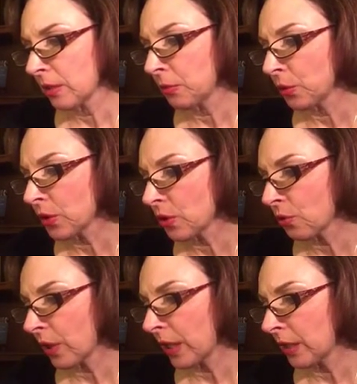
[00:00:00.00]
I am your
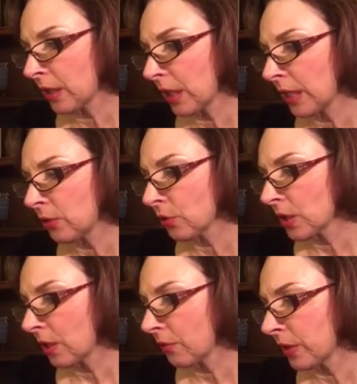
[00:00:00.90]
strength and your
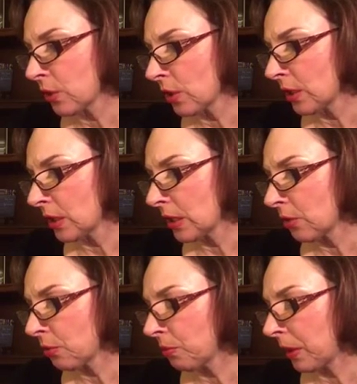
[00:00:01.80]
salvation. It is
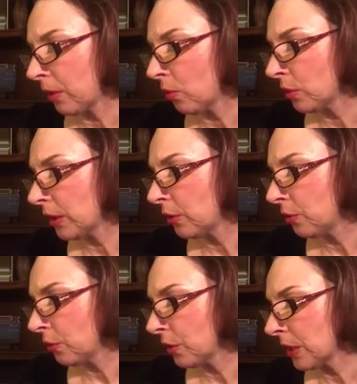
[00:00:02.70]
through my Holy
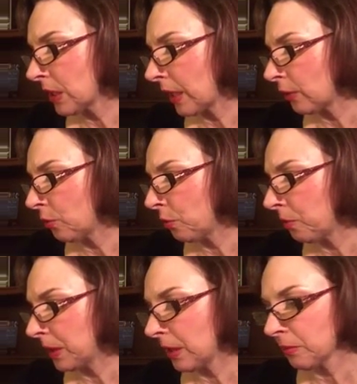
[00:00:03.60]
Eucharist that you
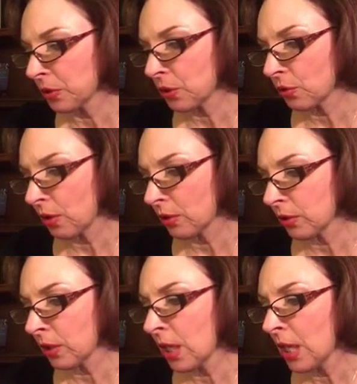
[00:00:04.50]
will become
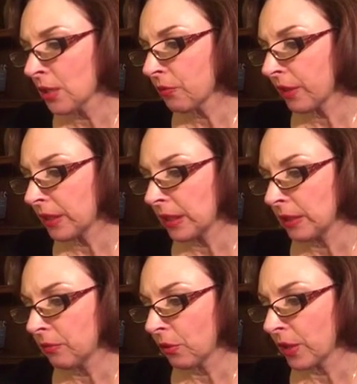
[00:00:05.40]
stronger to fight the
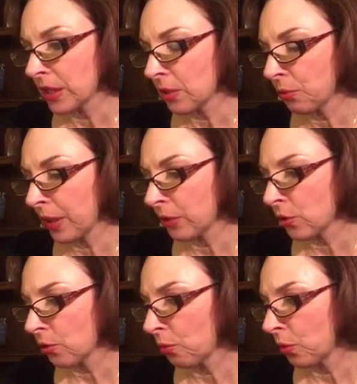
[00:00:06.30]
evil that
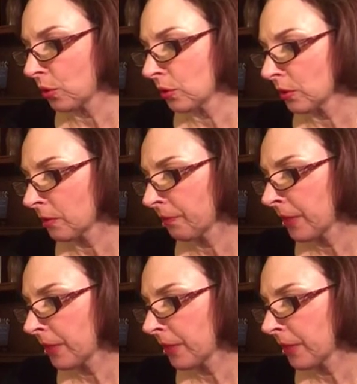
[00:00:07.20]
surrounds your world.